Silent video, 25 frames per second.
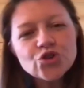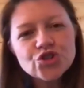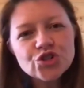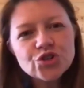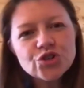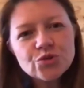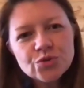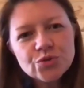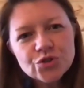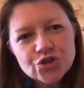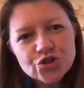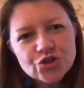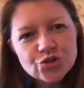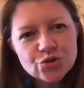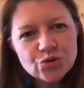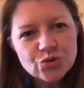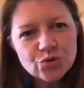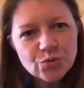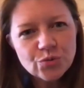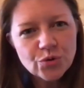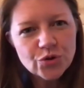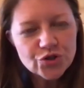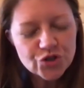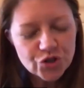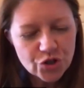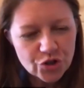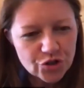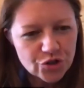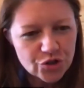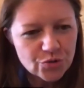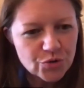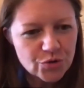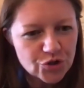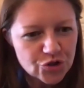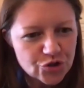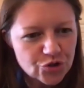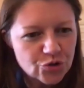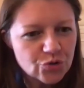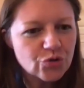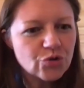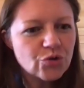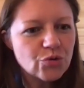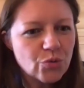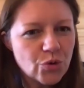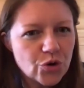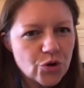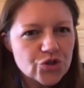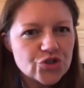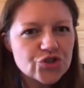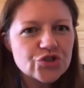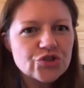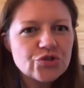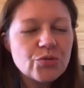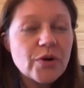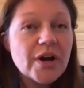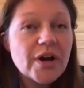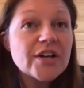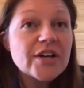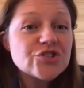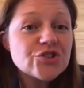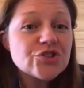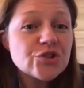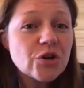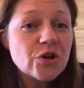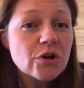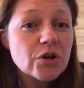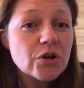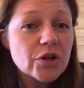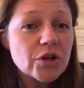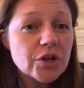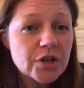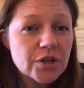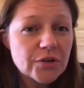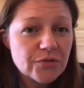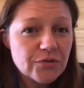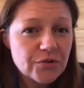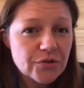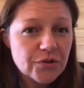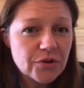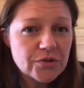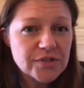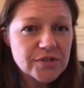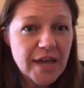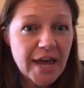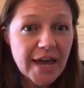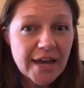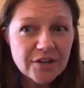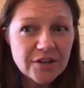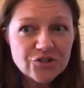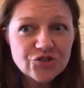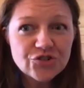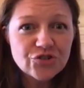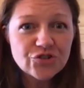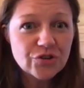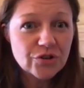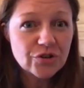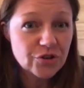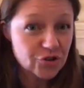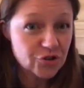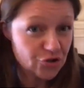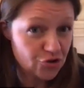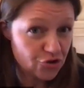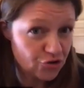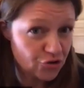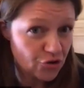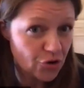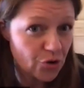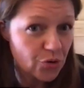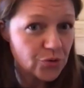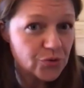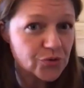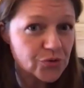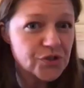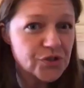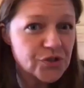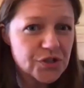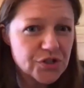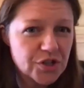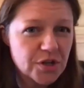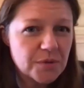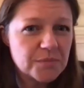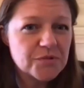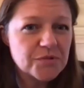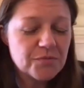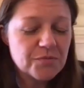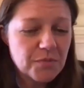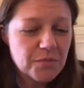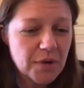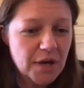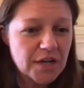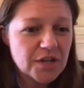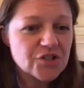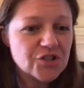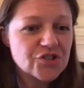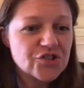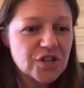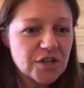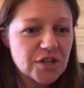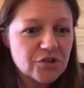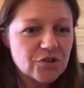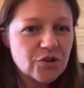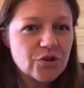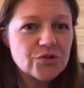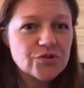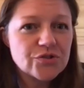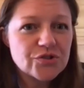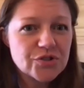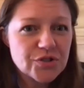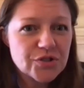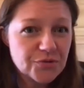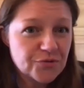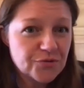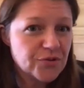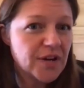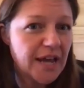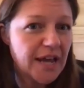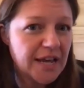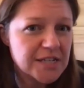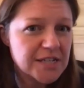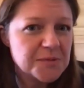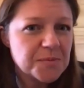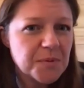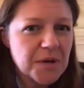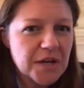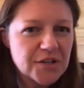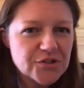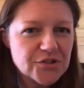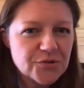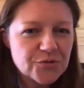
do you insure, what don't you insure, or where do you go looking for those extra controls in terms of managing those different aspects